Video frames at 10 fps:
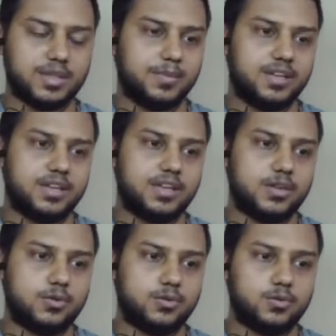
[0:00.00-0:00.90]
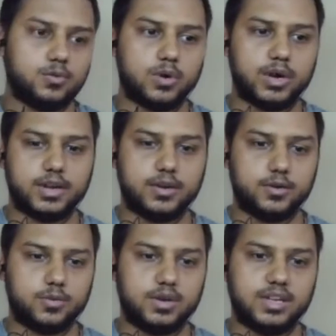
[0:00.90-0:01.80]
the BAU, I
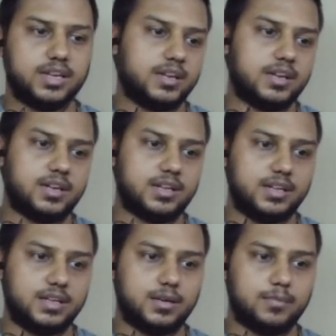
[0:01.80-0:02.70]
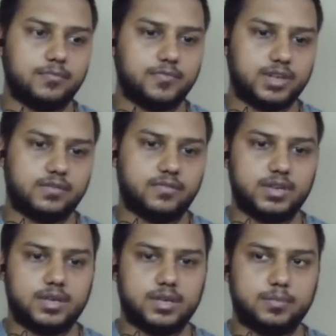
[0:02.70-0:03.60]
do lead a team where
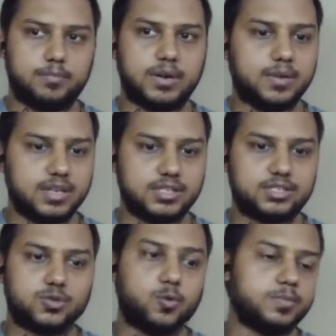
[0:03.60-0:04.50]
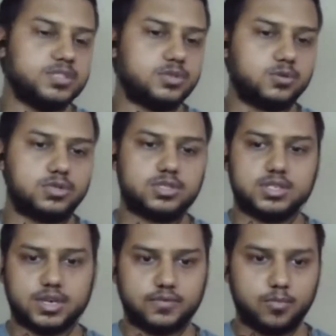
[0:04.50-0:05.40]
we publish open source
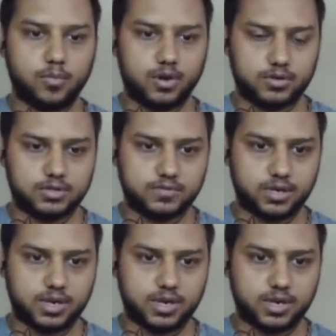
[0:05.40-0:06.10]
Terraform modules for